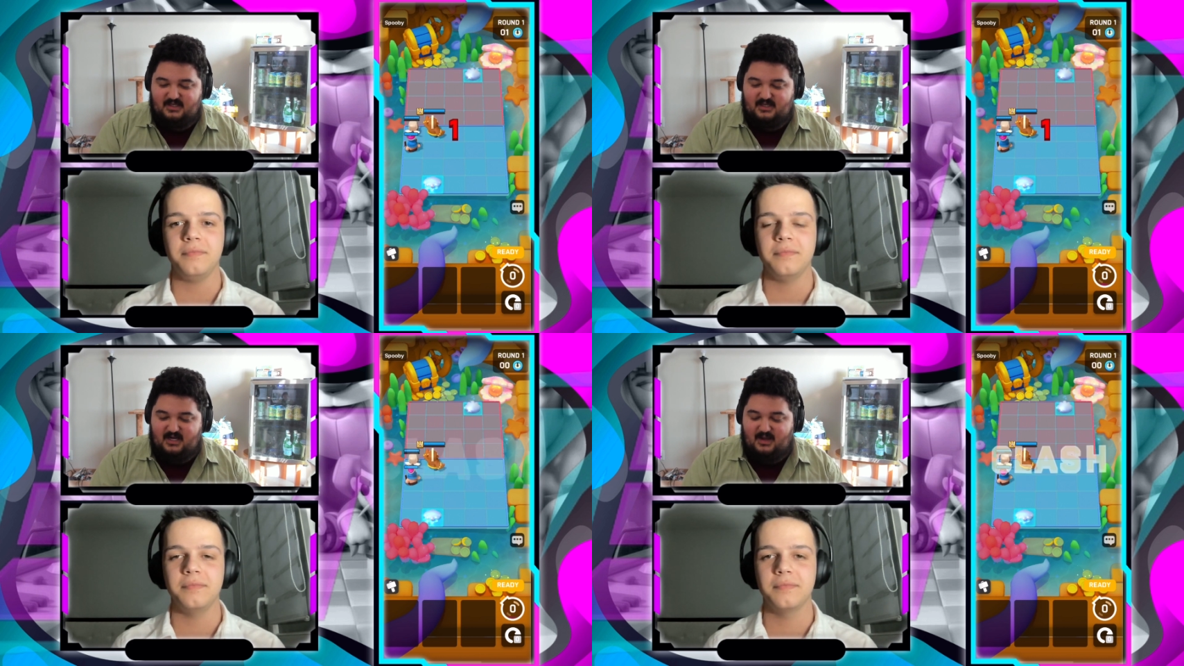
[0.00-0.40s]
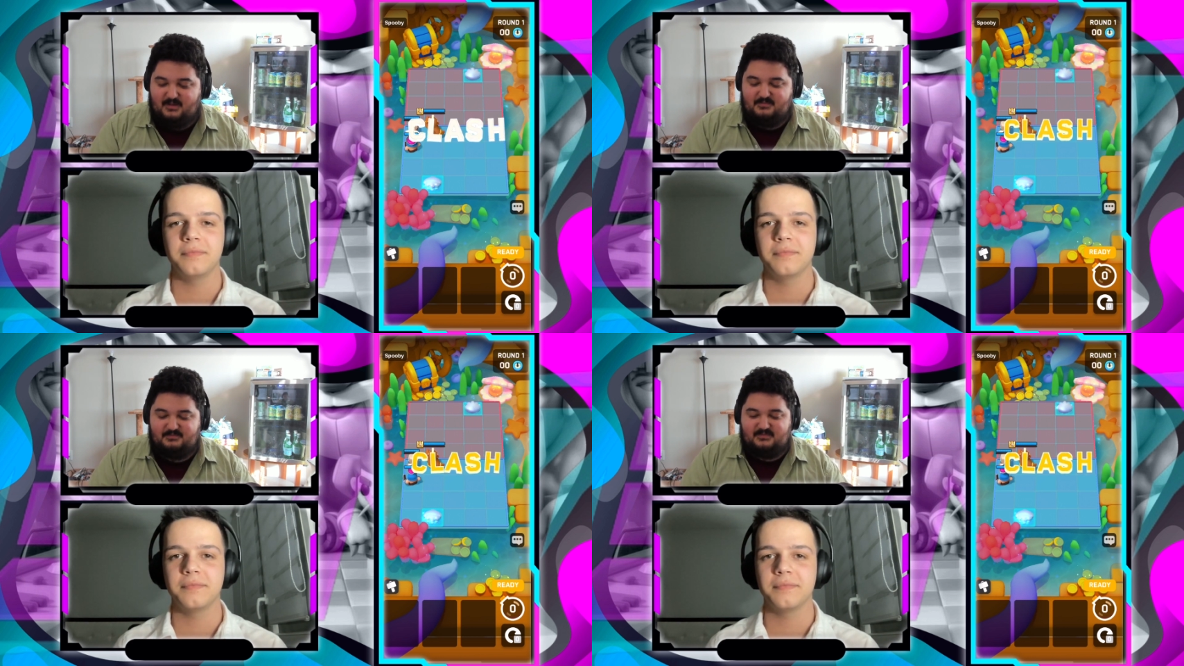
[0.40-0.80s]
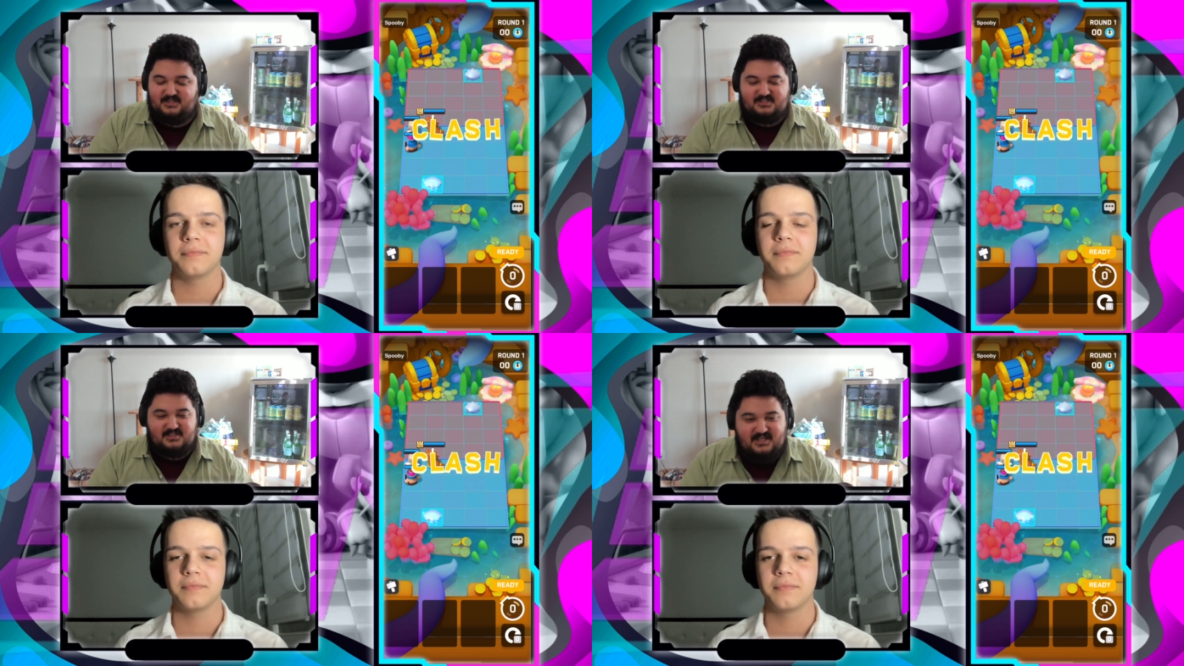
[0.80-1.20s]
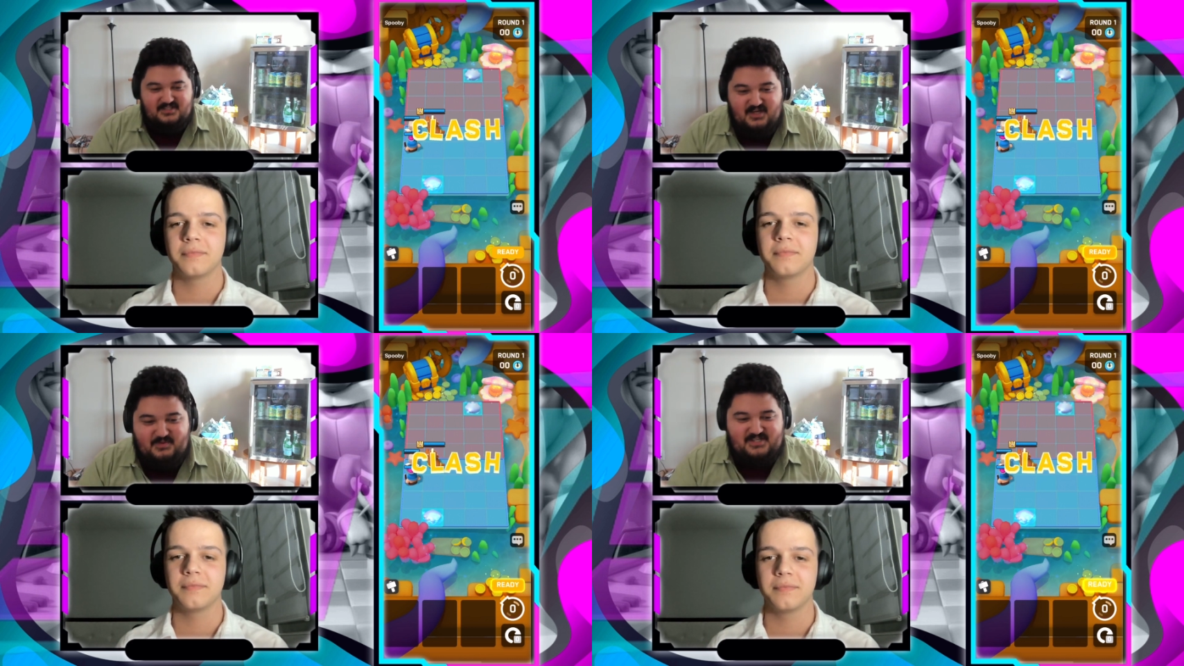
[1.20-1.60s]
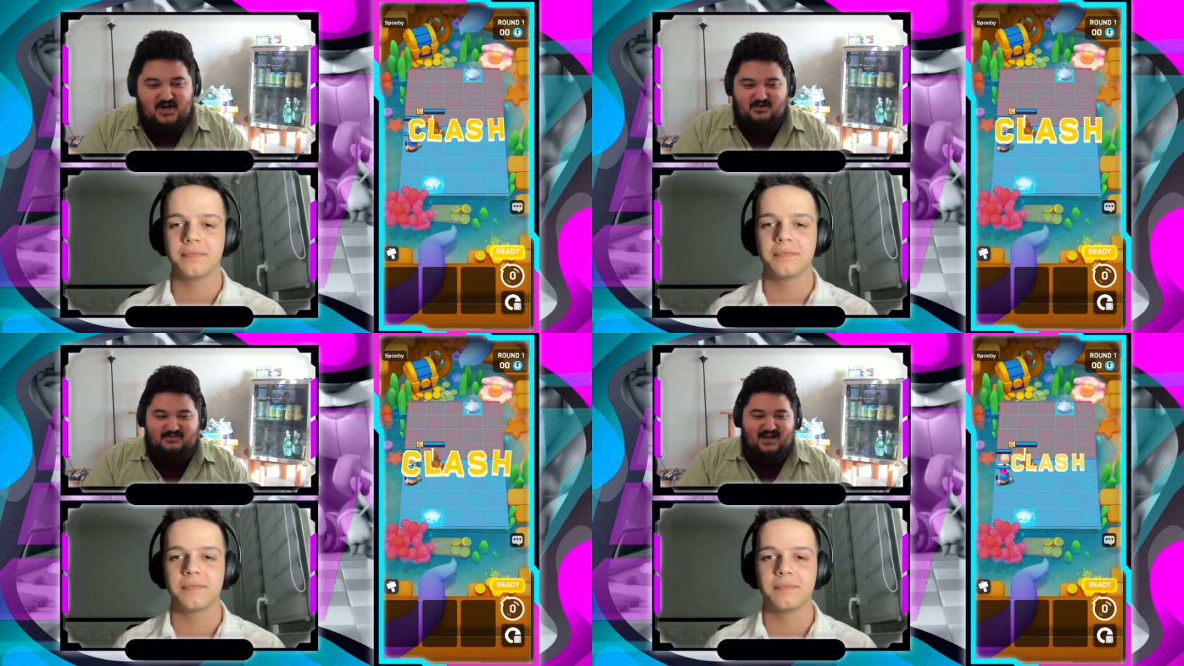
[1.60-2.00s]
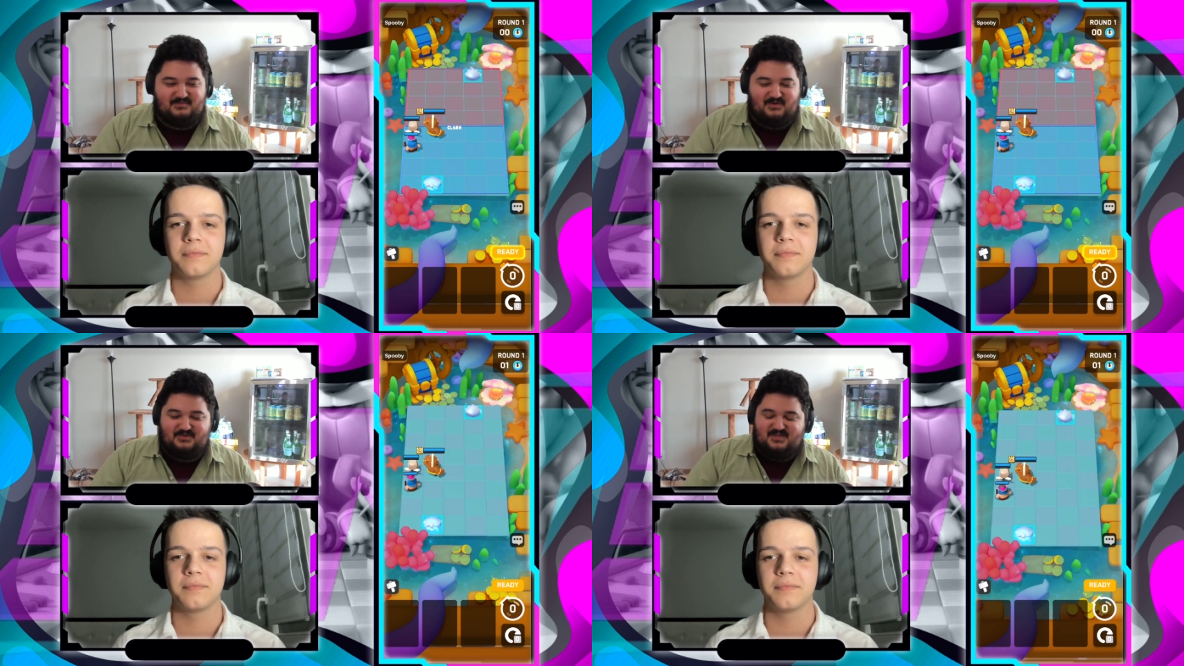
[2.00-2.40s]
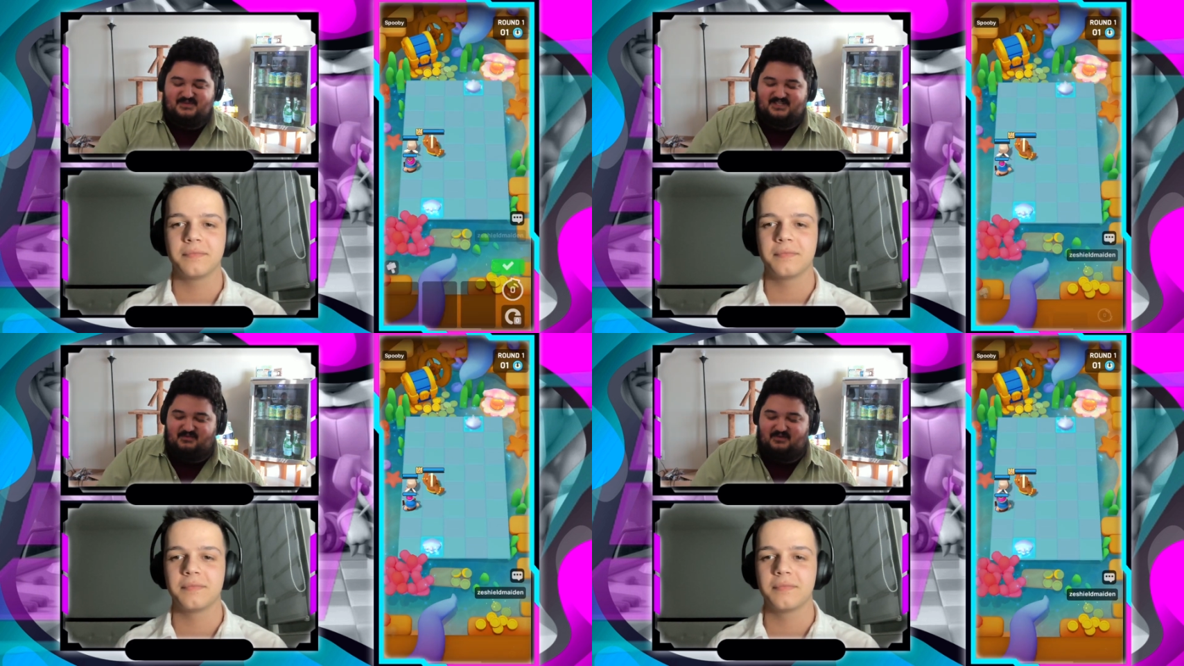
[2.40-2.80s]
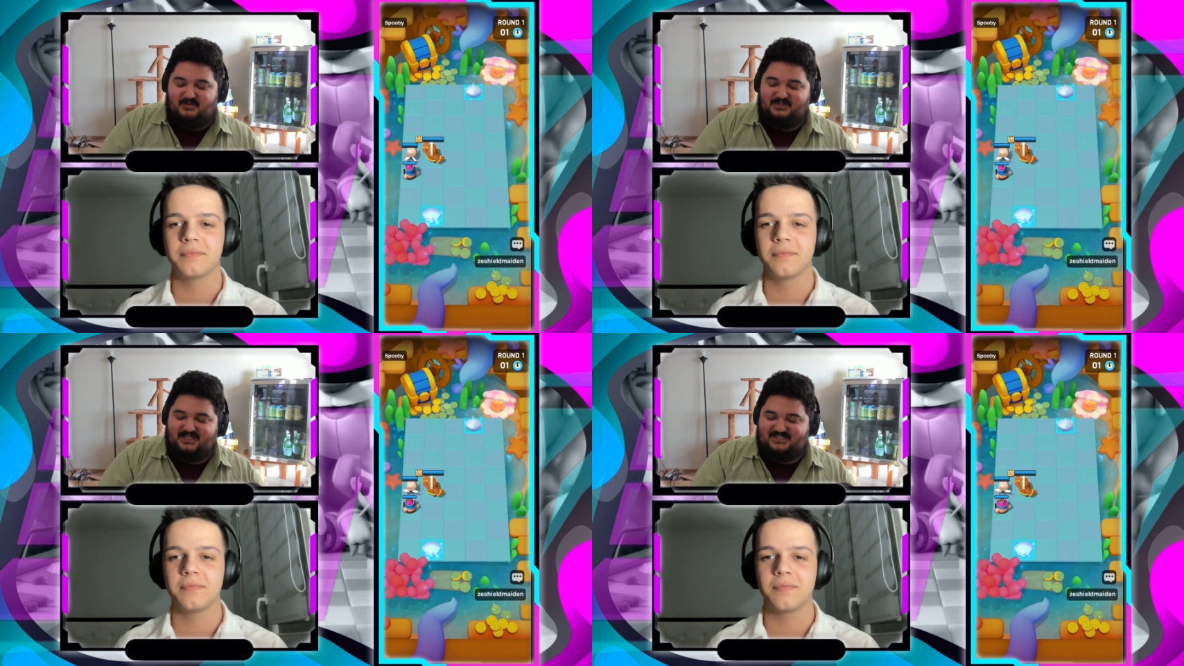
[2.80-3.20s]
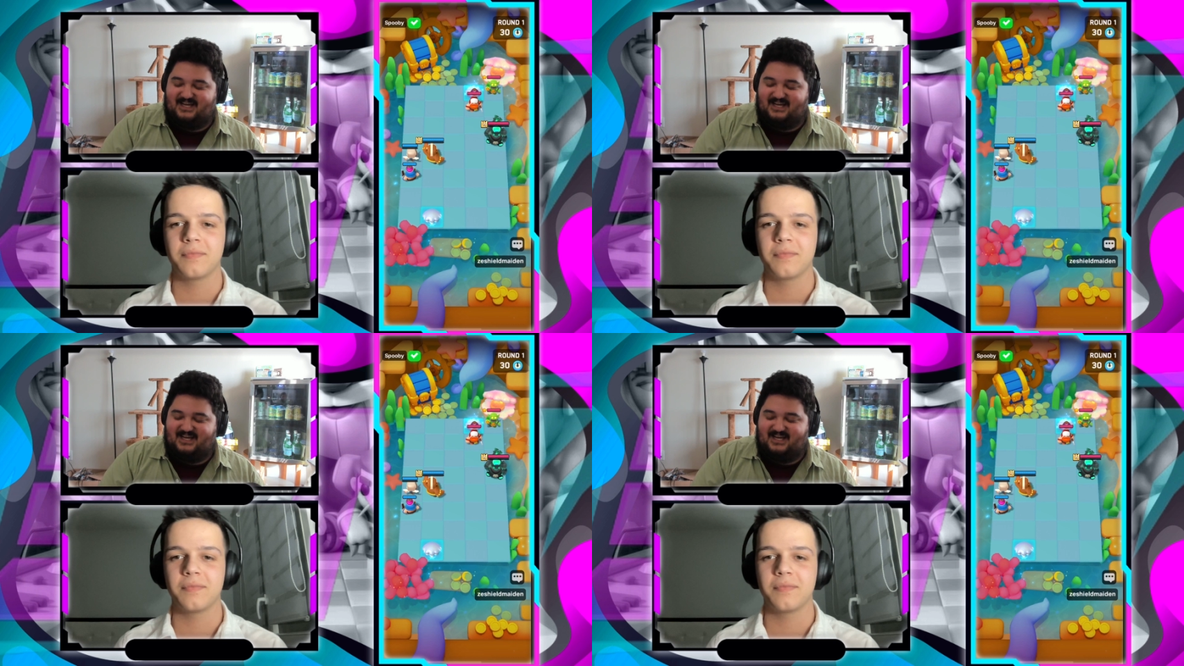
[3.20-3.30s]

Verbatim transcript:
Speaker 1: And I'm this is it's gonna be terrifying, bro. It's gonna be terrifying. But let's get